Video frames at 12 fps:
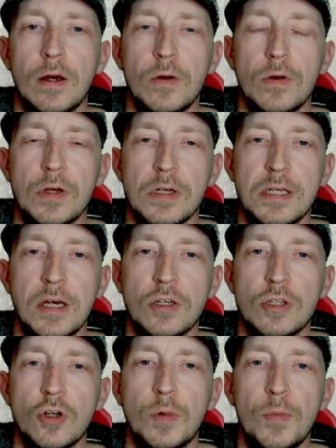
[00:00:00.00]
You can see
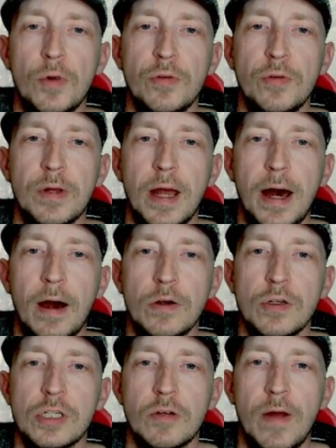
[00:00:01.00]
just normal movement now,
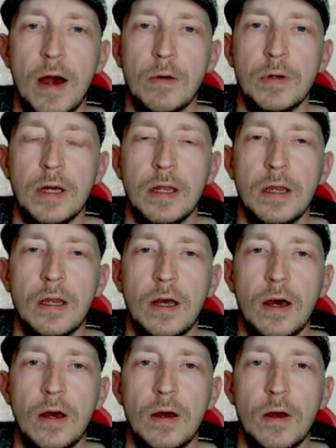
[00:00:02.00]
just surrounding
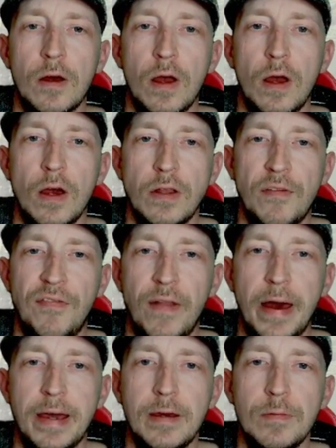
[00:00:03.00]
the
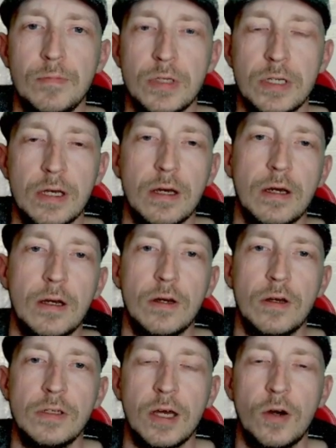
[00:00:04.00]
flames,
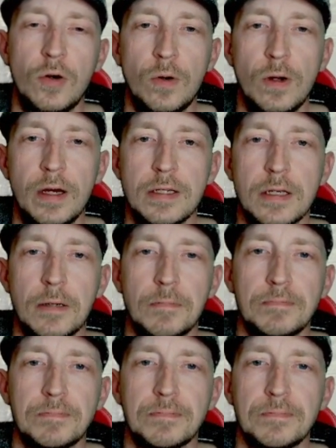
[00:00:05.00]
as they call it.
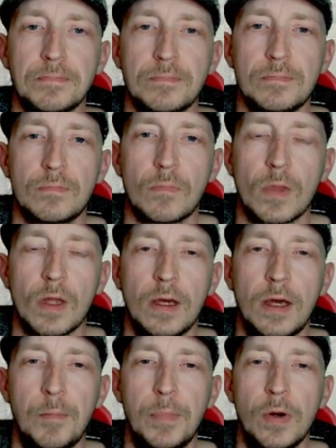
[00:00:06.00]

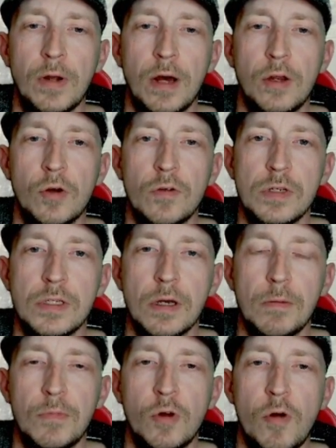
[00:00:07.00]
Building that
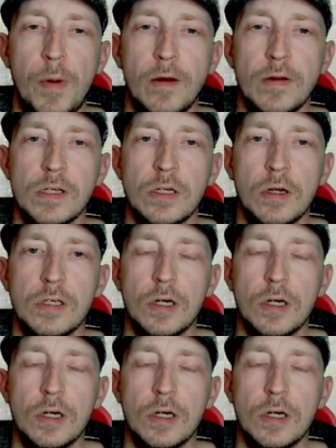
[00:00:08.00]
neuro parasites